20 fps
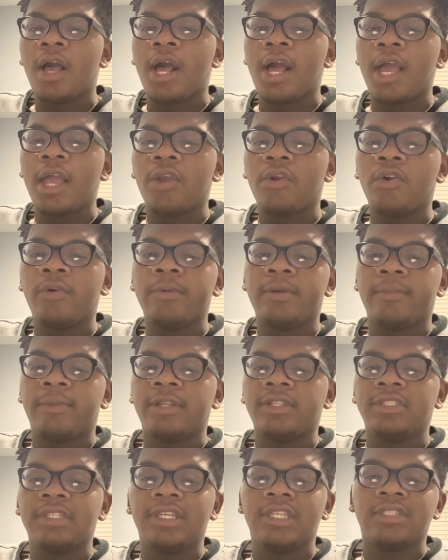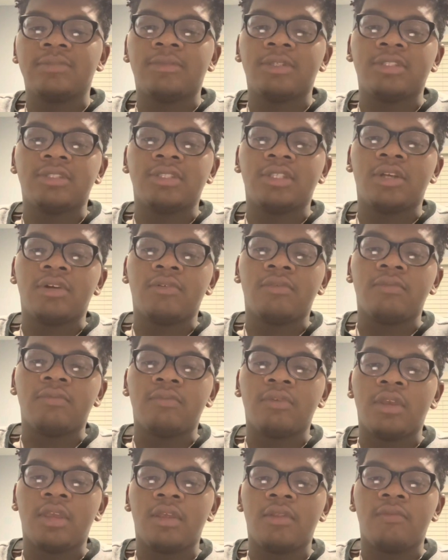I go about my days myself
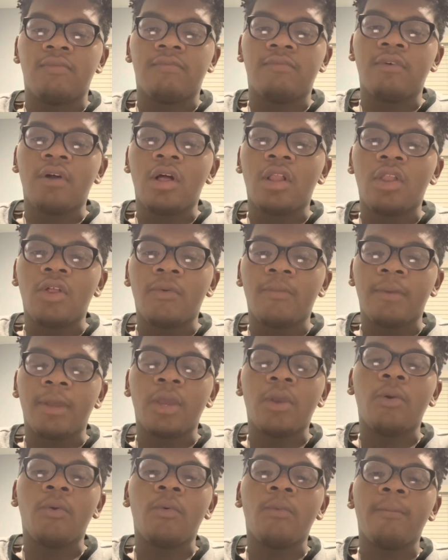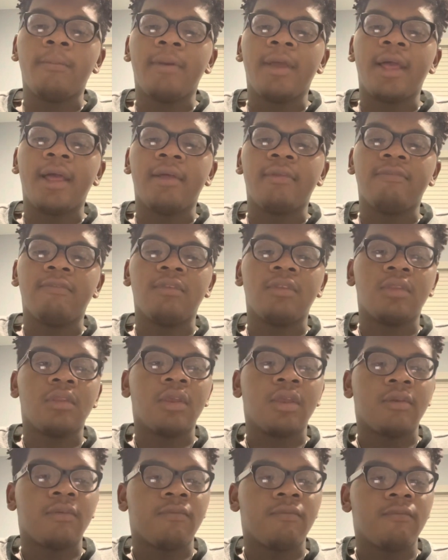and follow my own path in
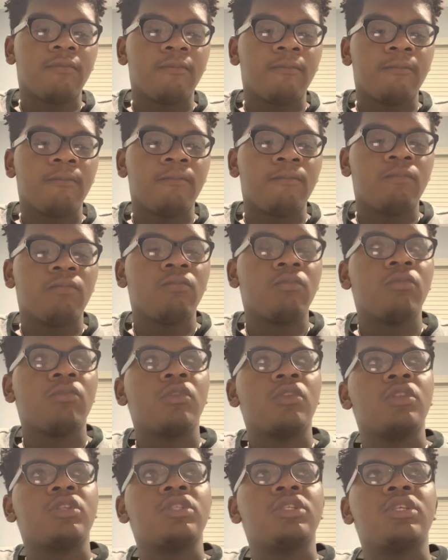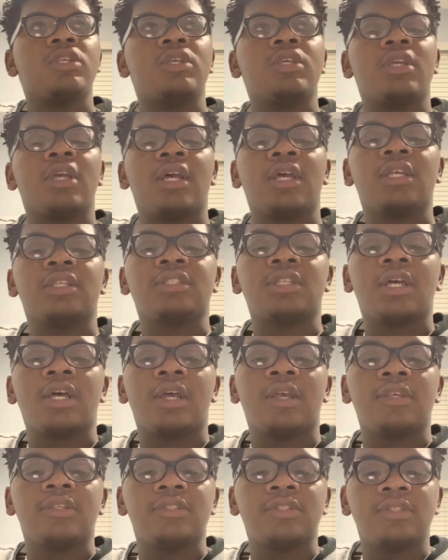life, seeing as
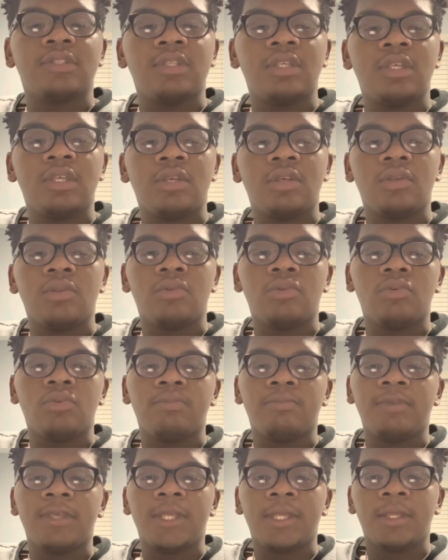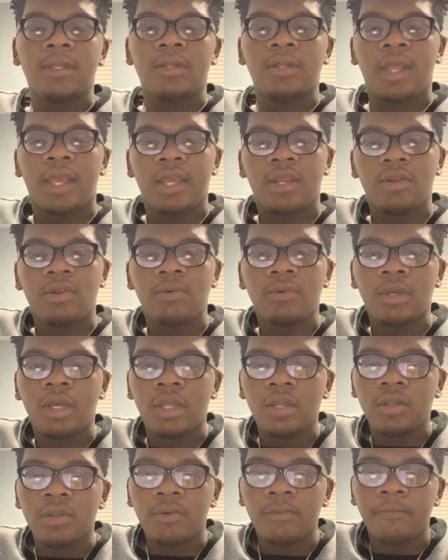I seek to be like no
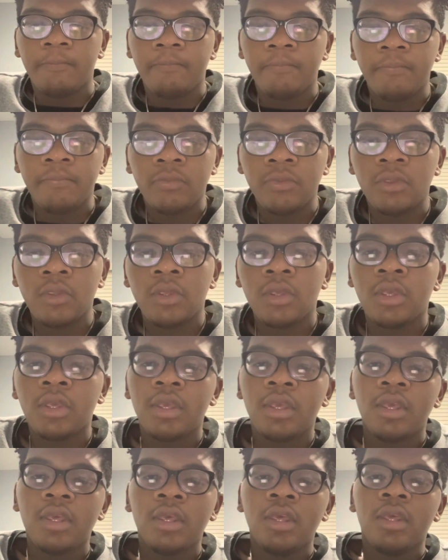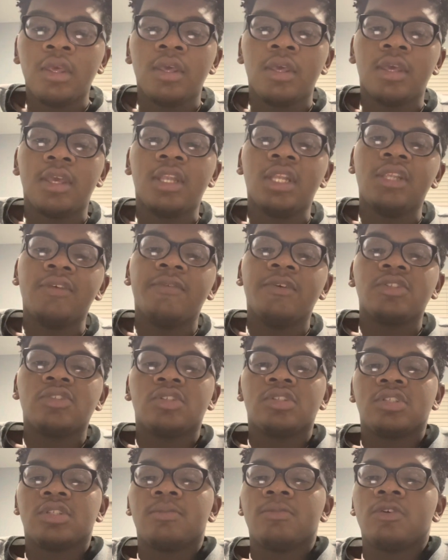other.
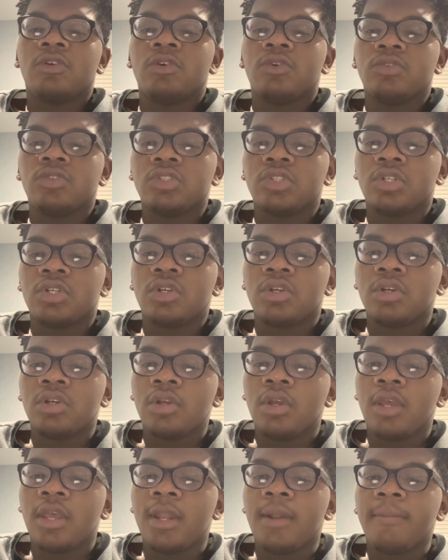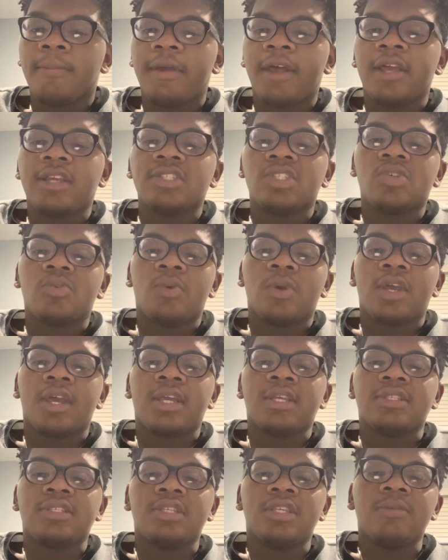Individualism culture impacts the way I
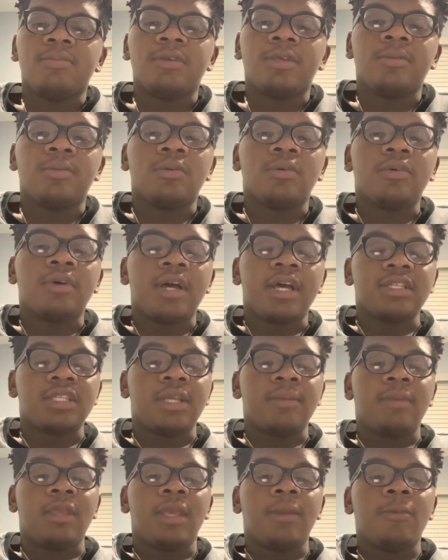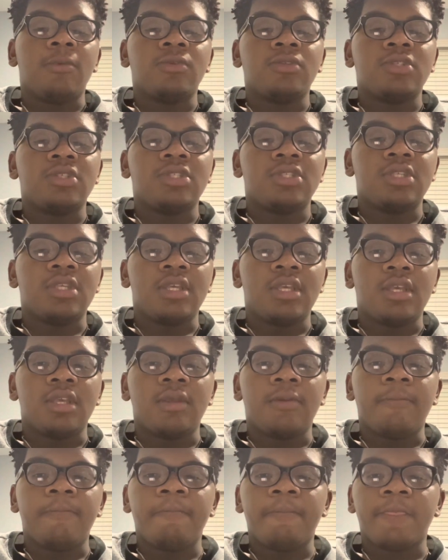see people as I'm able to see
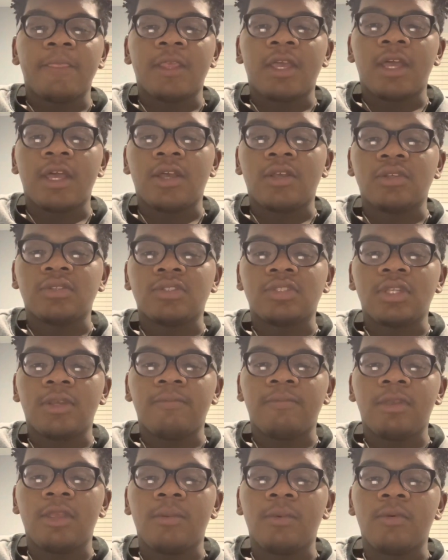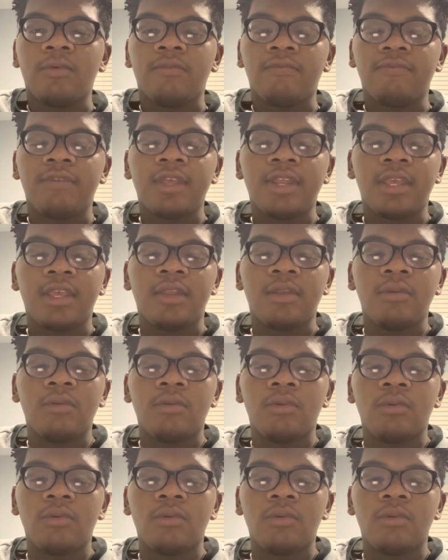how some people fit in